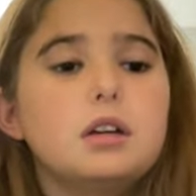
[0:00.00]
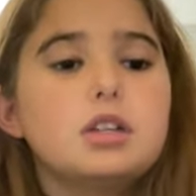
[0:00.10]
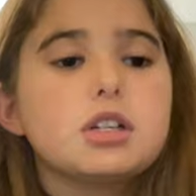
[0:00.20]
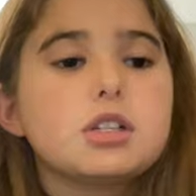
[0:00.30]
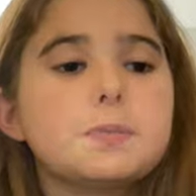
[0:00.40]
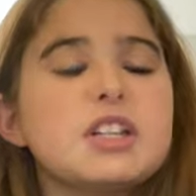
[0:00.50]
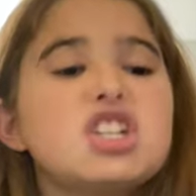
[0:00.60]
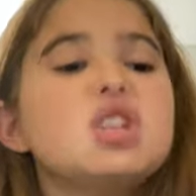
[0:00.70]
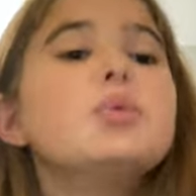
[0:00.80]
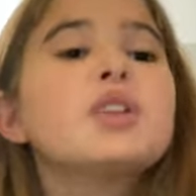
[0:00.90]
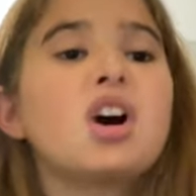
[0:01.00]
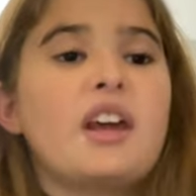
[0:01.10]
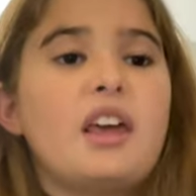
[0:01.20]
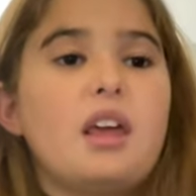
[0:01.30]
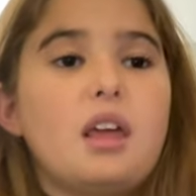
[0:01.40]
just be chewing on
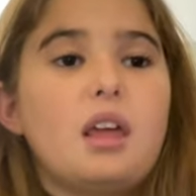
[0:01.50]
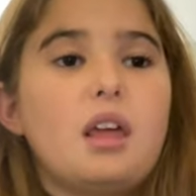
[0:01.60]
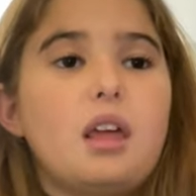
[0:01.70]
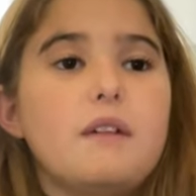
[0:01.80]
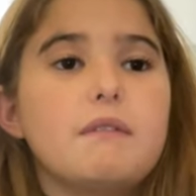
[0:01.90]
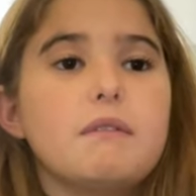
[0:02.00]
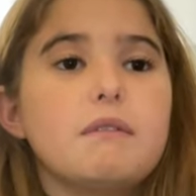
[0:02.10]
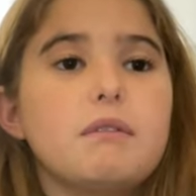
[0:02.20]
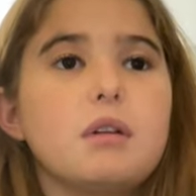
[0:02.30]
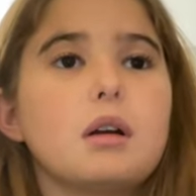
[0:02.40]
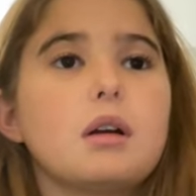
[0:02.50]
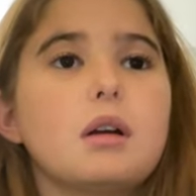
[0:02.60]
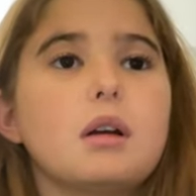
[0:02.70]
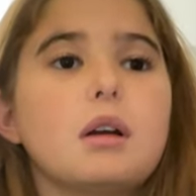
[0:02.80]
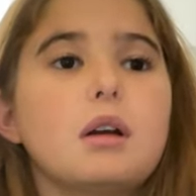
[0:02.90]
it for
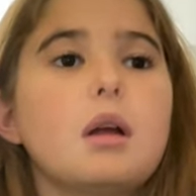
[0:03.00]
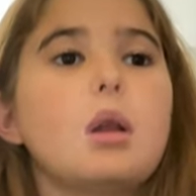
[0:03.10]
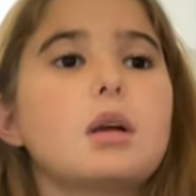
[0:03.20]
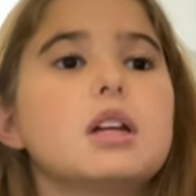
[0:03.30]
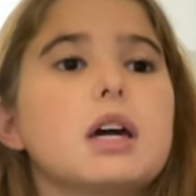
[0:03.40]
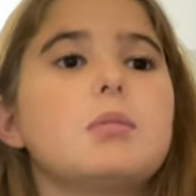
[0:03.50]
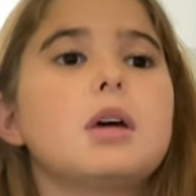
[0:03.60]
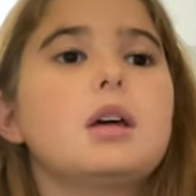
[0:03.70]
a long time.